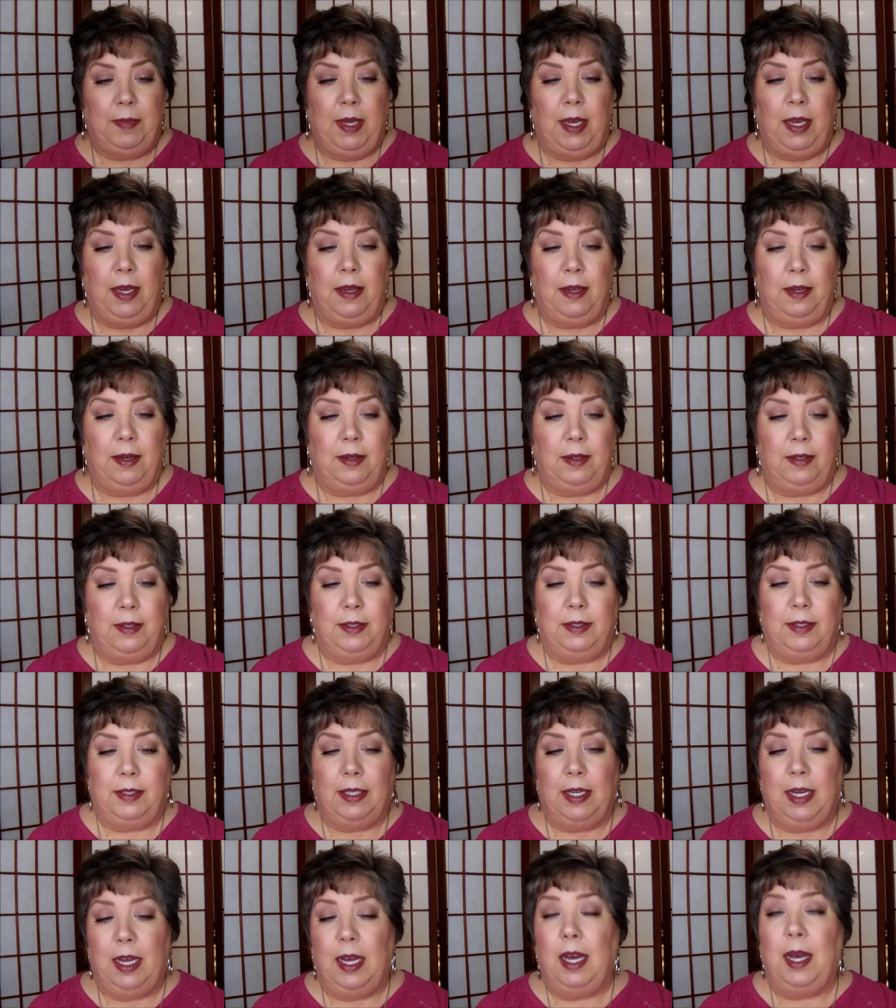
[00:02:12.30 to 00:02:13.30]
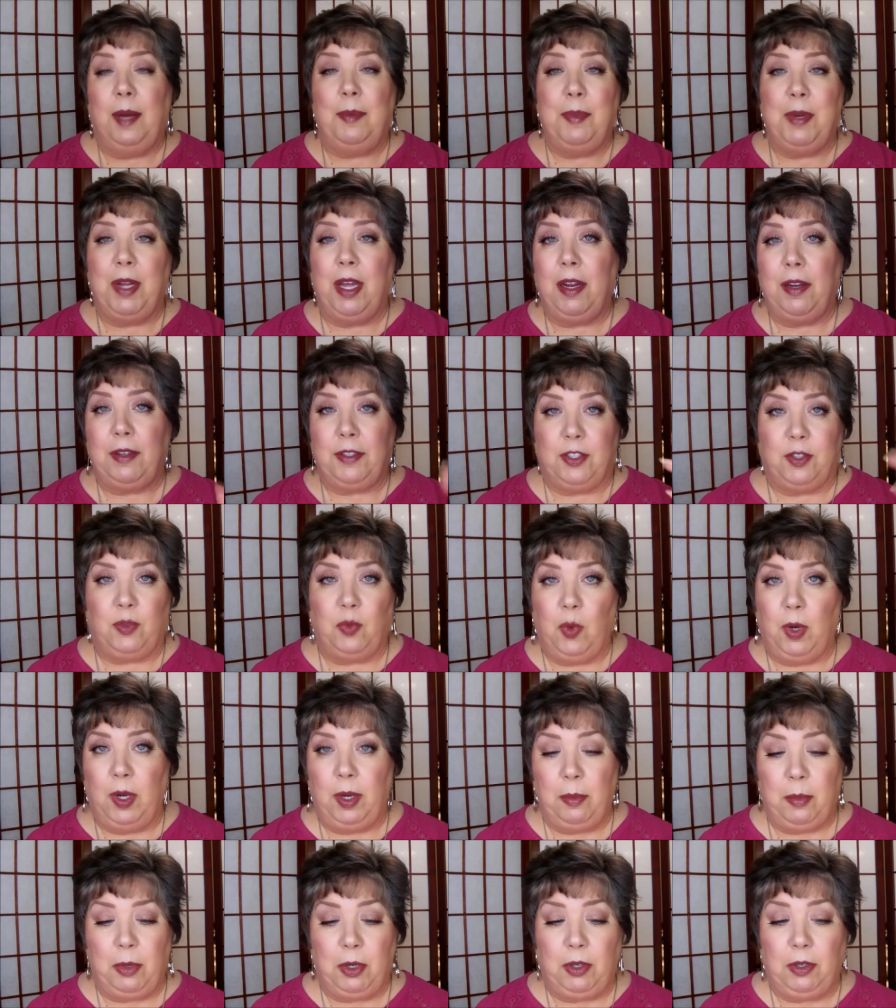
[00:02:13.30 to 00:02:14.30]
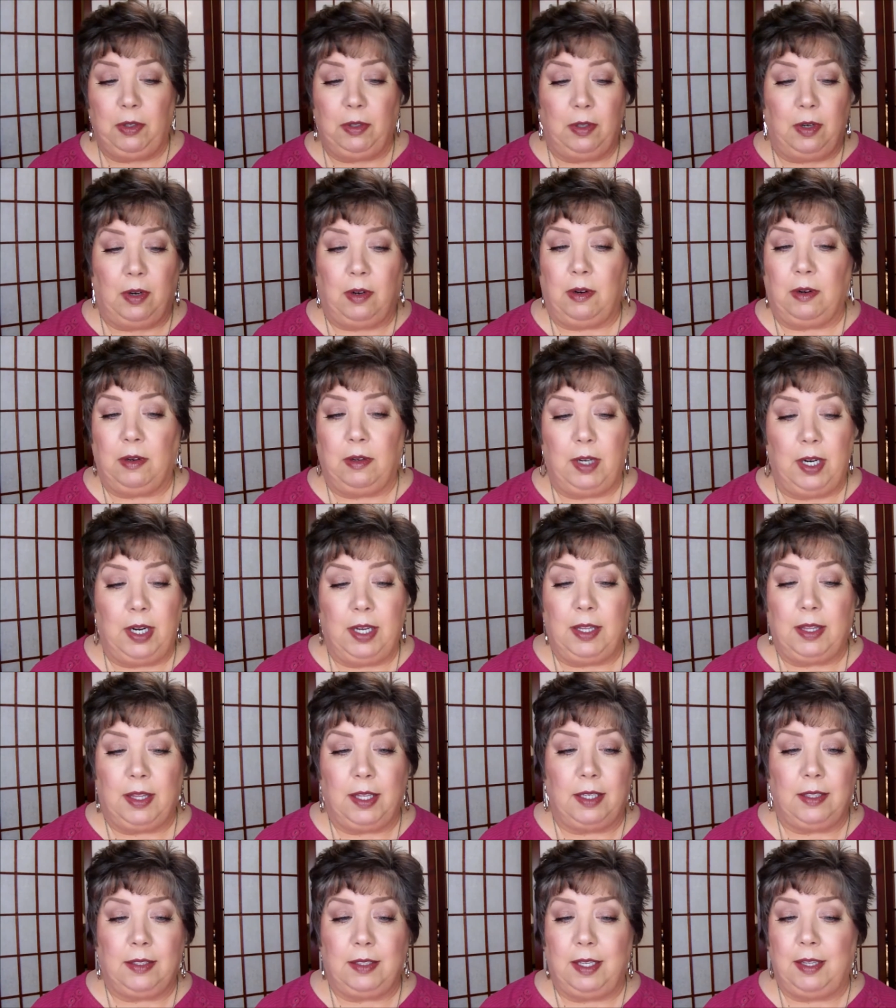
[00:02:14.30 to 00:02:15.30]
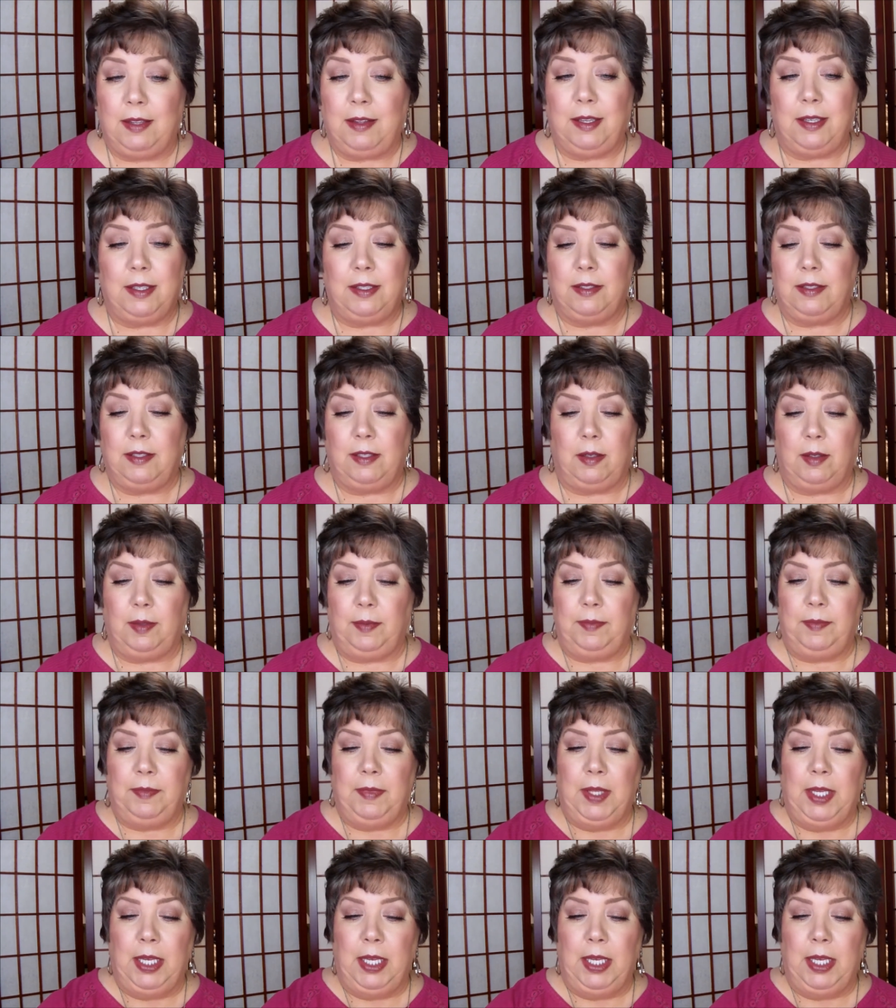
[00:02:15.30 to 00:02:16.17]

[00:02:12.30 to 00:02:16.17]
and I'm not a swimmer or anything like that, so,